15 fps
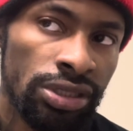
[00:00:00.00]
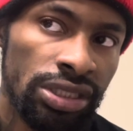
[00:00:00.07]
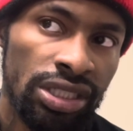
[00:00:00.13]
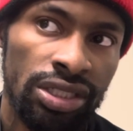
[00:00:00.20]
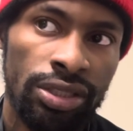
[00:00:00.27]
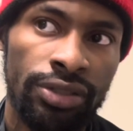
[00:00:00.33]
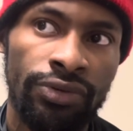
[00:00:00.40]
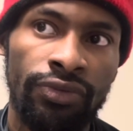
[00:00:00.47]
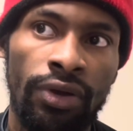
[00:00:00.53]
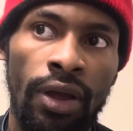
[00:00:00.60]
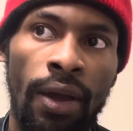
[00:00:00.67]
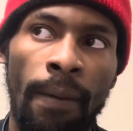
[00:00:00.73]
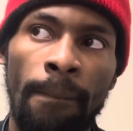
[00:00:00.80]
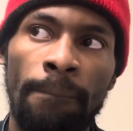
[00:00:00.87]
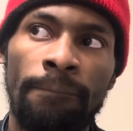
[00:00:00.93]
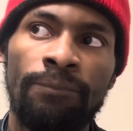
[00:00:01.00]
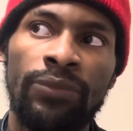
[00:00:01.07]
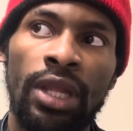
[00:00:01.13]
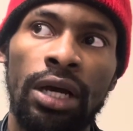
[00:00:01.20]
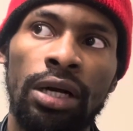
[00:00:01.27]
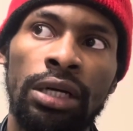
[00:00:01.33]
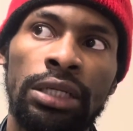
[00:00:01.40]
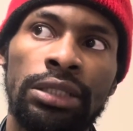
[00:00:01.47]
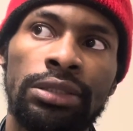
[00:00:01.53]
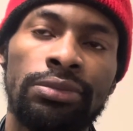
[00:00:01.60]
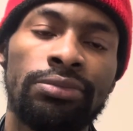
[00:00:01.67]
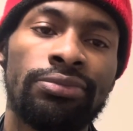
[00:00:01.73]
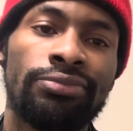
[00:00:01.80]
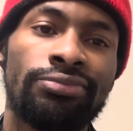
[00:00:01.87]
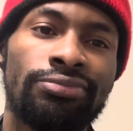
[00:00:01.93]
stuff.
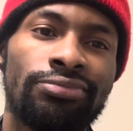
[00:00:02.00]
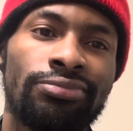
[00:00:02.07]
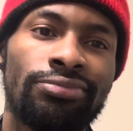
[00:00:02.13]
I'm